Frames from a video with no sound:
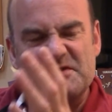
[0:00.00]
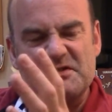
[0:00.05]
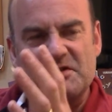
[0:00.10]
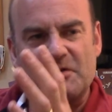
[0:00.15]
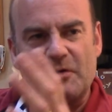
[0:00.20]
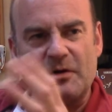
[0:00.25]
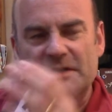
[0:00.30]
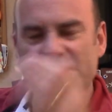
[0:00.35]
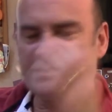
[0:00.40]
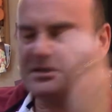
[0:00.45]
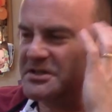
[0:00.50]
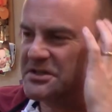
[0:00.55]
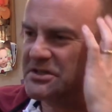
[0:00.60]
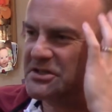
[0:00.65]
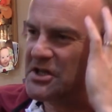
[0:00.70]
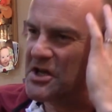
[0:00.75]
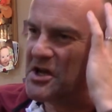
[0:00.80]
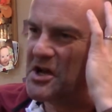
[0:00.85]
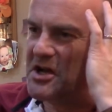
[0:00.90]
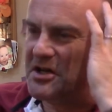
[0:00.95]
quite
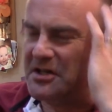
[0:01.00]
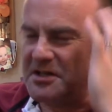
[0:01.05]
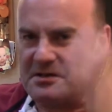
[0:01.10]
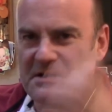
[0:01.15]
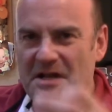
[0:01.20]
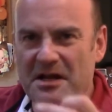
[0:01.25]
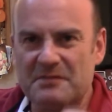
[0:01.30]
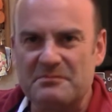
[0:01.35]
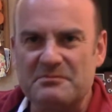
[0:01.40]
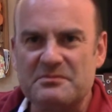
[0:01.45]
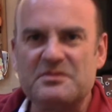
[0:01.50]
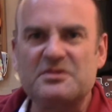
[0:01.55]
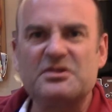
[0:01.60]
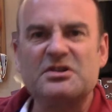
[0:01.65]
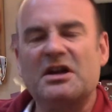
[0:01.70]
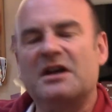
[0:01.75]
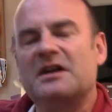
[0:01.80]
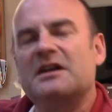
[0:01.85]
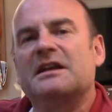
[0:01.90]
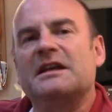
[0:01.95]
stern and
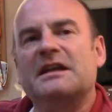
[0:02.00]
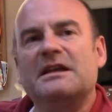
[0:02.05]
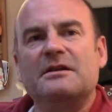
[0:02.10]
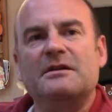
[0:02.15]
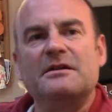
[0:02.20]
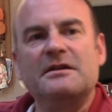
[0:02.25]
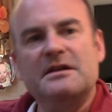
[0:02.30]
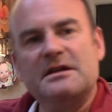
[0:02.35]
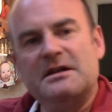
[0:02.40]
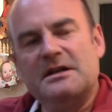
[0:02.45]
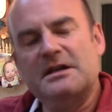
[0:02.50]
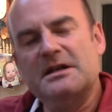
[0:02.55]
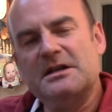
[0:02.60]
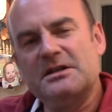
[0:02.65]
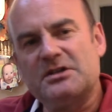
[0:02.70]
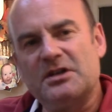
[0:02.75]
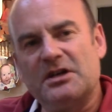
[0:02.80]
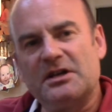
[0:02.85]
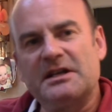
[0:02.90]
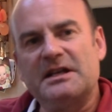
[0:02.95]
chunky
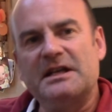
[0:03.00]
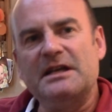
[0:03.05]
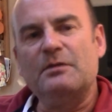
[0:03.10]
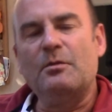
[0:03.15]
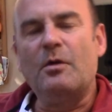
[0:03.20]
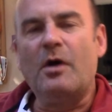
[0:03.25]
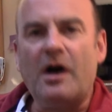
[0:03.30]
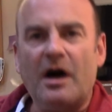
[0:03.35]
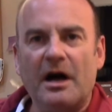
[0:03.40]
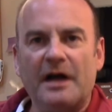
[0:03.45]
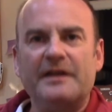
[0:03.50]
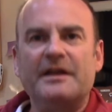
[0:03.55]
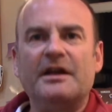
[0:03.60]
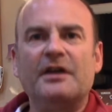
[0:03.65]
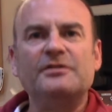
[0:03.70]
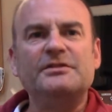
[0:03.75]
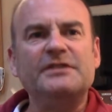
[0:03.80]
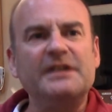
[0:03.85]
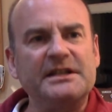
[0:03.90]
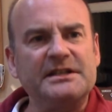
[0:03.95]
wine. The
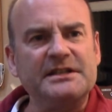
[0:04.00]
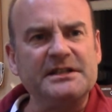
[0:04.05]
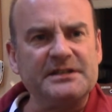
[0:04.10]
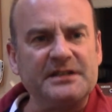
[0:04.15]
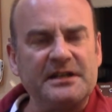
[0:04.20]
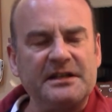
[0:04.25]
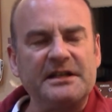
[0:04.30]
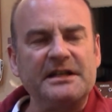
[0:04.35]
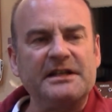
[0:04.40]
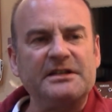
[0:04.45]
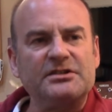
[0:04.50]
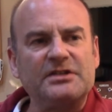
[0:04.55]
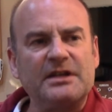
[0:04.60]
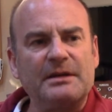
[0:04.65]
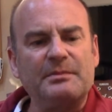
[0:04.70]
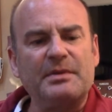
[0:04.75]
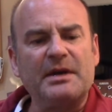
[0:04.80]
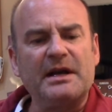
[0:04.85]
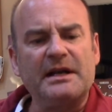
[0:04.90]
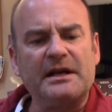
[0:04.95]
06s, I think, in
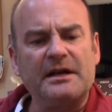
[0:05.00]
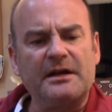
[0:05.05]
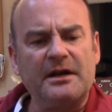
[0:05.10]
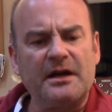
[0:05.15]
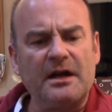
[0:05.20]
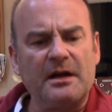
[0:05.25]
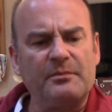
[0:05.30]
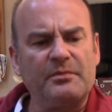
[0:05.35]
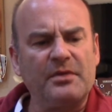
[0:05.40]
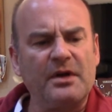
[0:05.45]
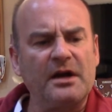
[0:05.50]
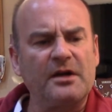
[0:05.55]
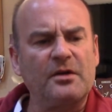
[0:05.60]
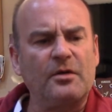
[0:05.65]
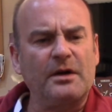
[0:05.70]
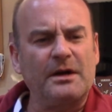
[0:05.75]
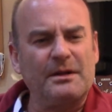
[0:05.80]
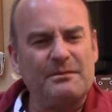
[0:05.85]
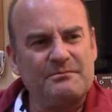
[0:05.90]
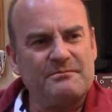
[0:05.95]
champagne are
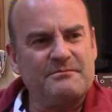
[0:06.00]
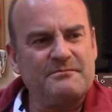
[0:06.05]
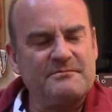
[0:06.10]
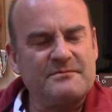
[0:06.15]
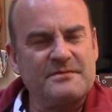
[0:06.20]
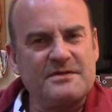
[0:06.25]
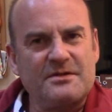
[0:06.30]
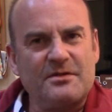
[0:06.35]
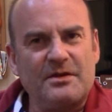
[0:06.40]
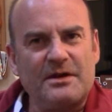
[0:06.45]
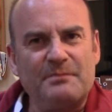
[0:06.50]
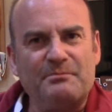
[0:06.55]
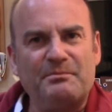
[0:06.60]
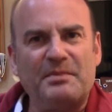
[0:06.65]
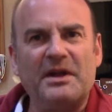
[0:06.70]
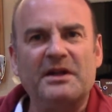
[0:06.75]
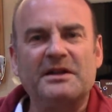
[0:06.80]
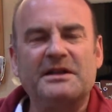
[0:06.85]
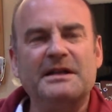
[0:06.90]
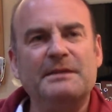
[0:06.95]
quite a
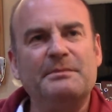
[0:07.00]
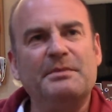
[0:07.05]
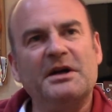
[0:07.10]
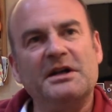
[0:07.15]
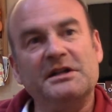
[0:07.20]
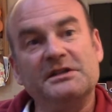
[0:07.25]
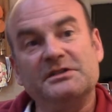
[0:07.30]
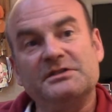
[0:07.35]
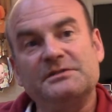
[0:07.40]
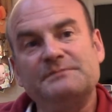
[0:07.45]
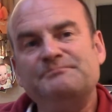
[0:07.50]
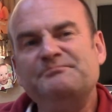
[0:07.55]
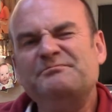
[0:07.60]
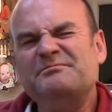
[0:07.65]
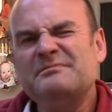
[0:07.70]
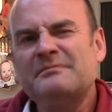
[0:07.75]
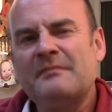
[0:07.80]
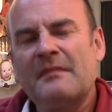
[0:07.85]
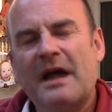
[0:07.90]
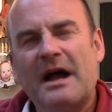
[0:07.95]
bulky bunch,
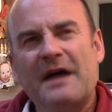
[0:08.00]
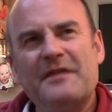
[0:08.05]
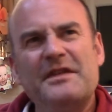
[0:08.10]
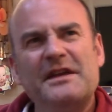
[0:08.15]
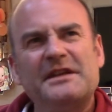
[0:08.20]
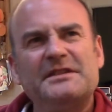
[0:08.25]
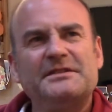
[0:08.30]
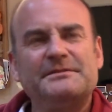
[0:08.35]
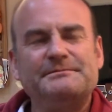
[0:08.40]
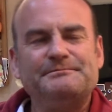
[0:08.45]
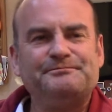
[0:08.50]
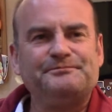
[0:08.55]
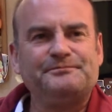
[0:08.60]
and this